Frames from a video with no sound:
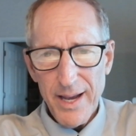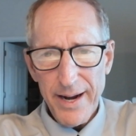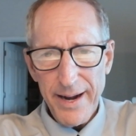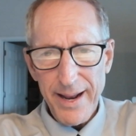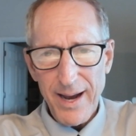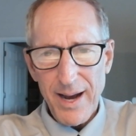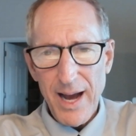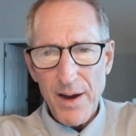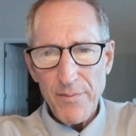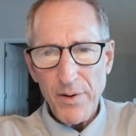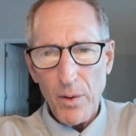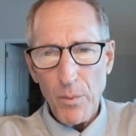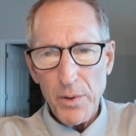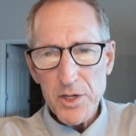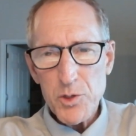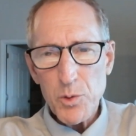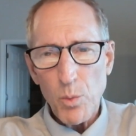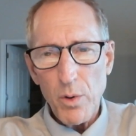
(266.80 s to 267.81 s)
Now, I've
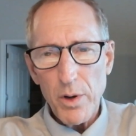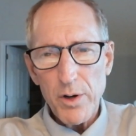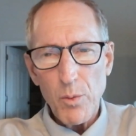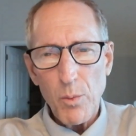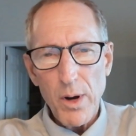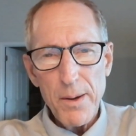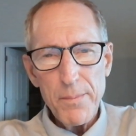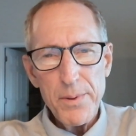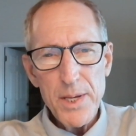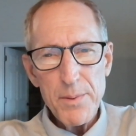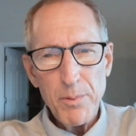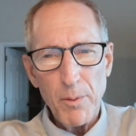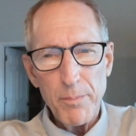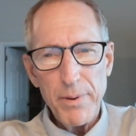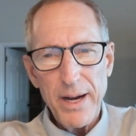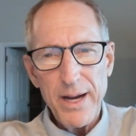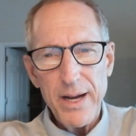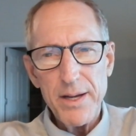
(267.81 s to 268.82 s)
always wondered why people
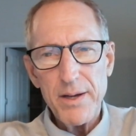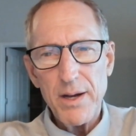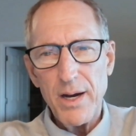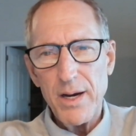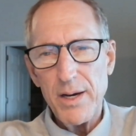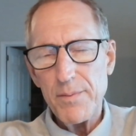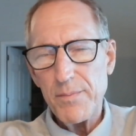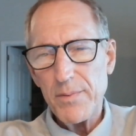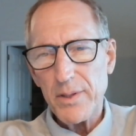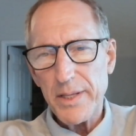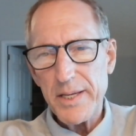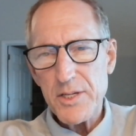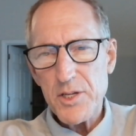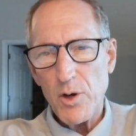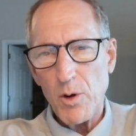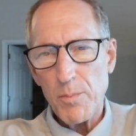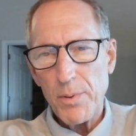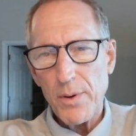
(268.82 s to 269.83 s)
buy
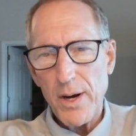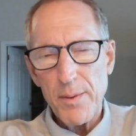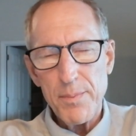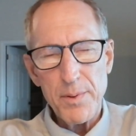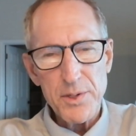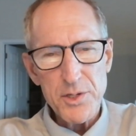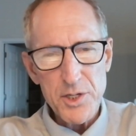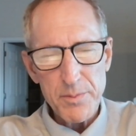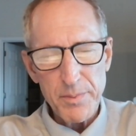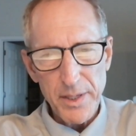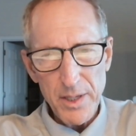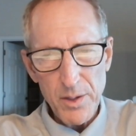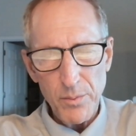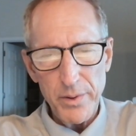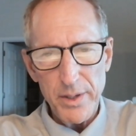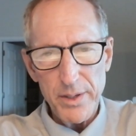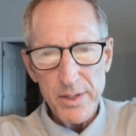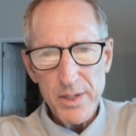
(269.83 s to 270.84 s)
leasehold properties to
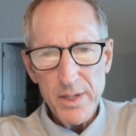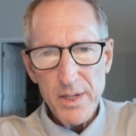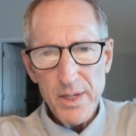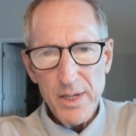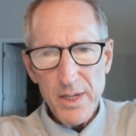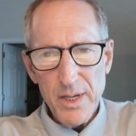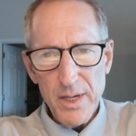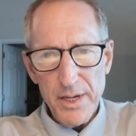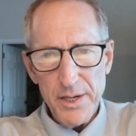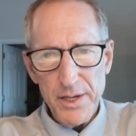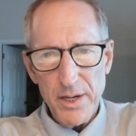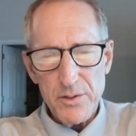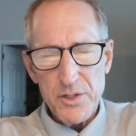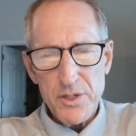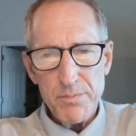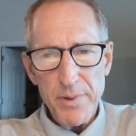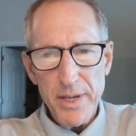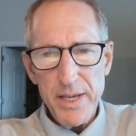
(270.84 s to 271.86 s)
begin with. You know,
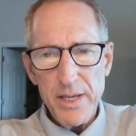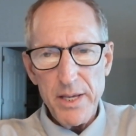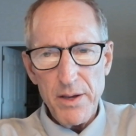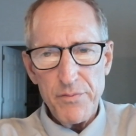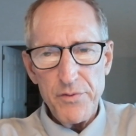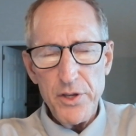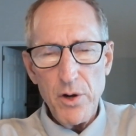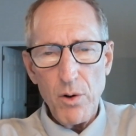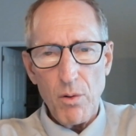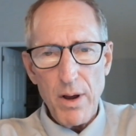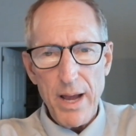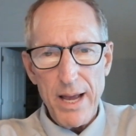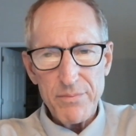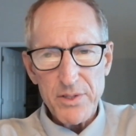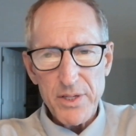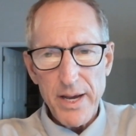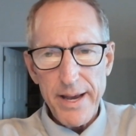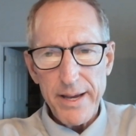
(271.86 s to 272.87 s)
to me, if you don't
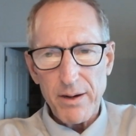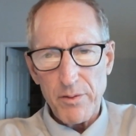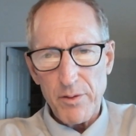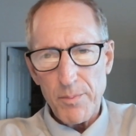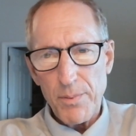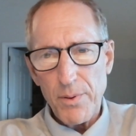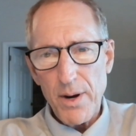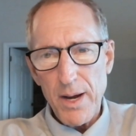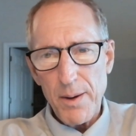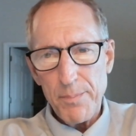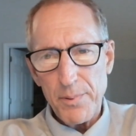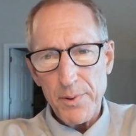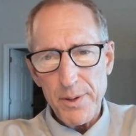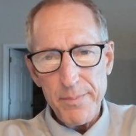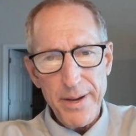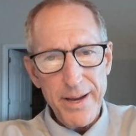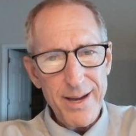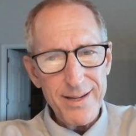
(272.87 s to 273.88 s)
have title to the property,
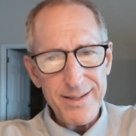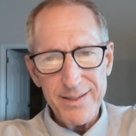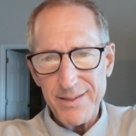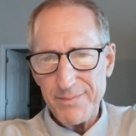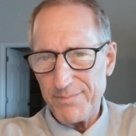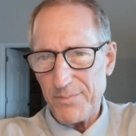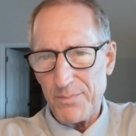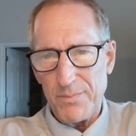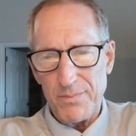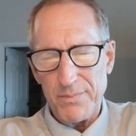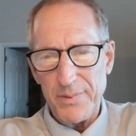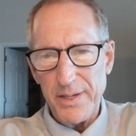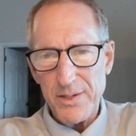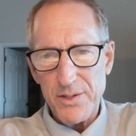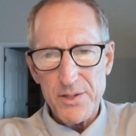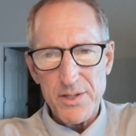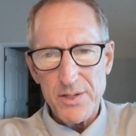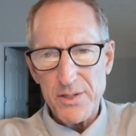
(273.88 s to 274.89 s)
man,
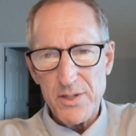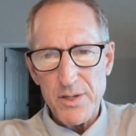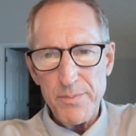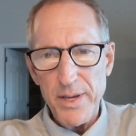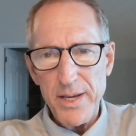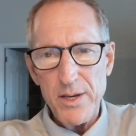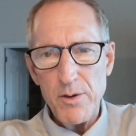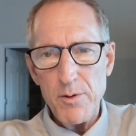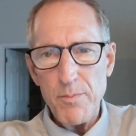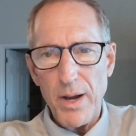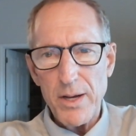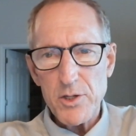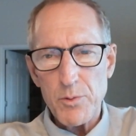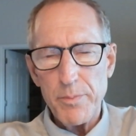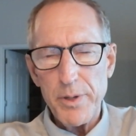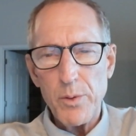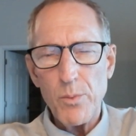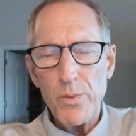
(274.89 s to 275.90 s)
to me, you might as
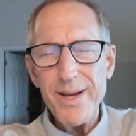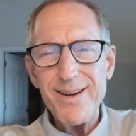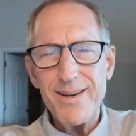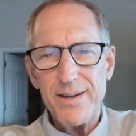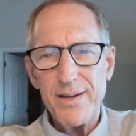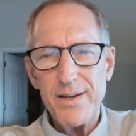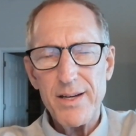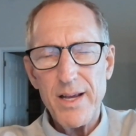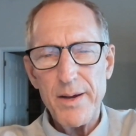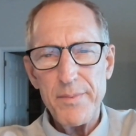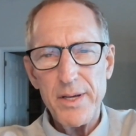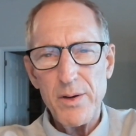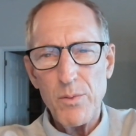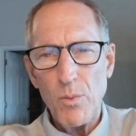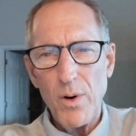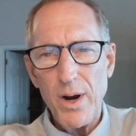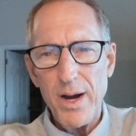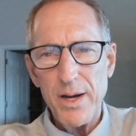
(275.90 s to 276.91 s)
well be renting. I
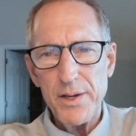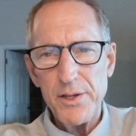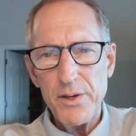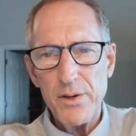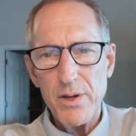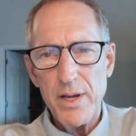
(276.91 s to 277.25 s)
mean, why you?